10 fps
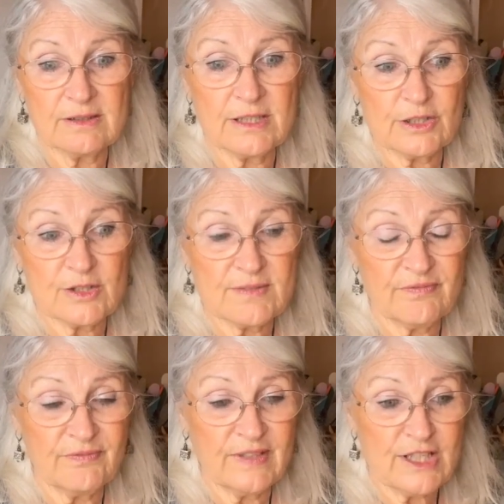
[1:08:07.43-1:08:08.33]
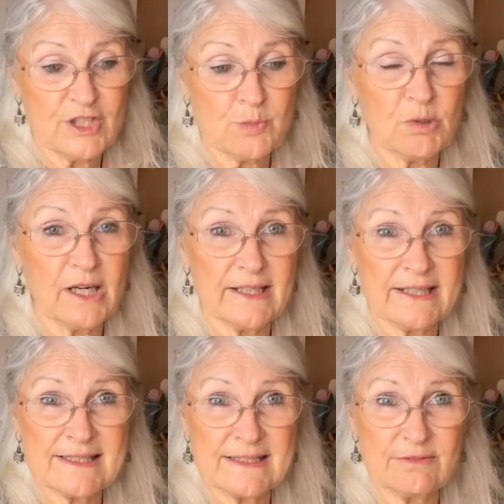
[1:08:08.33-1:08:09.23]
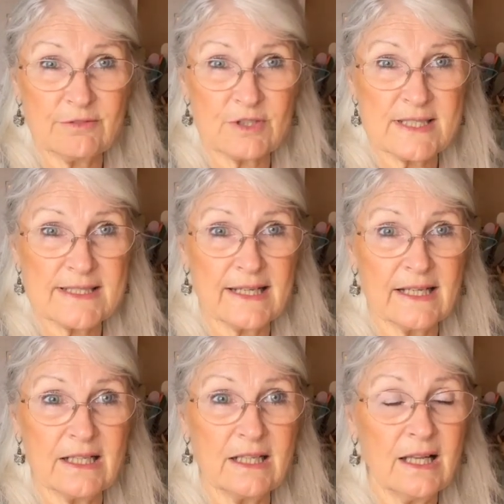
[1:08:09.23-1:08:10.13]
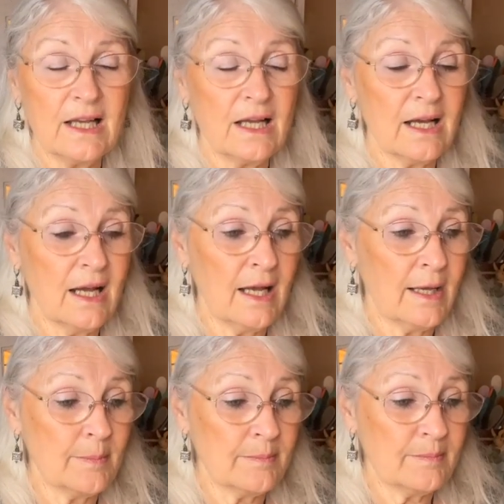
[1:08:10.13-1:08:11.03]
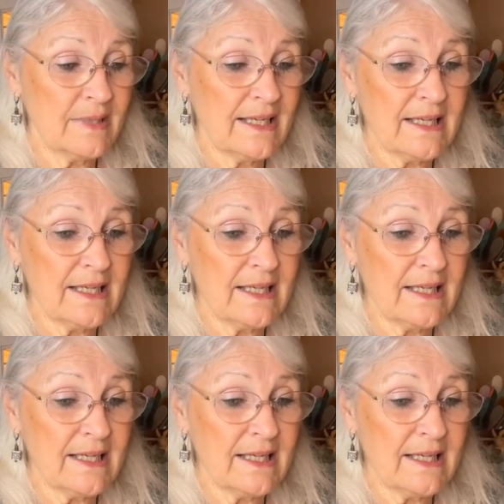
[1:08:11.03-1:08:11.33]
their finished products in for sale um,